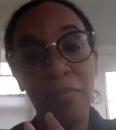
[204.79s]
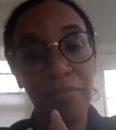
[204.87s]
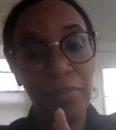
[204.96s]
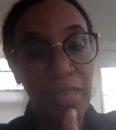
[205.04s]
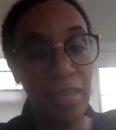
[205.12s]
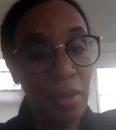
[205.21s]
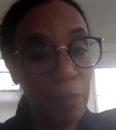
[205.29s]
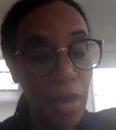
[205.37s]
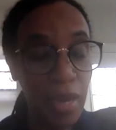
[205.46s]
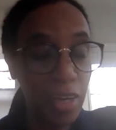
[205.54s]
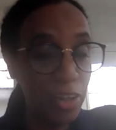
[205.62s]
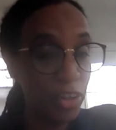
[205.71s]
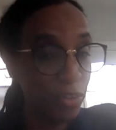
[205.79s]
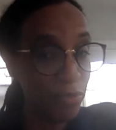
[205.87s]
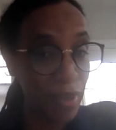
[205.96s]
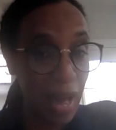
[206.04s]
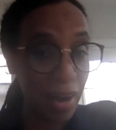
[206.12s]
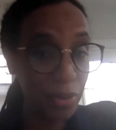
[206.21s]
getting paid your
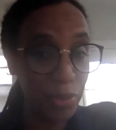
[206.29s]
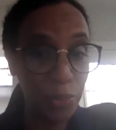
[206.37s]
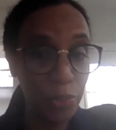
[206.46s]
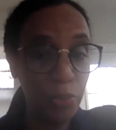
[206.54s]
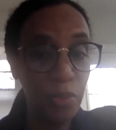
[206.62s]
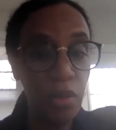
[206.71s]
value,